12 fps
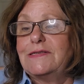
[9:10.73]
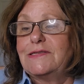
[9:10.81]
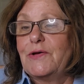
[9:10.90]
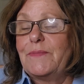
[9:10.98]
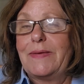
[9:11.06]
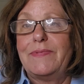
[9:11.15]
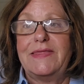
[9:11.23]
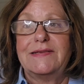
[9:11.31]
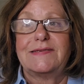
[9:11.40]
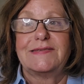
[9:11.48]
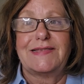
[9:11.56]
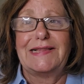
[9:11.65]
So maybe
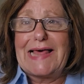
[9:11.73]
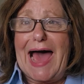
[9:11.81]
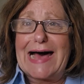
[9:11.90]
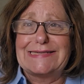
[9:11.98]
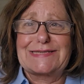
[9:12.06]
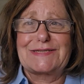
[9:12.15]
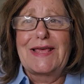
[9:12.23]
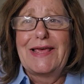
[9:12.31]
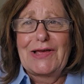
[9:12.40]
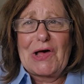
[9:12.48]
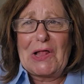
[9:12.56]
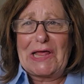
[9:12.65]
this is the last
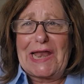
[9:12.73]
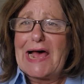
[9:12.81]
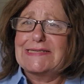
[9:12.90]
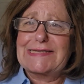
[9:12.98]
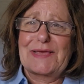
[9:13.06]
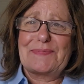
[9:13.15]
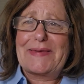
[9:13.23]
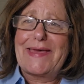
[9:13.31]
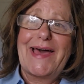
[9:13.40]
colonoscopy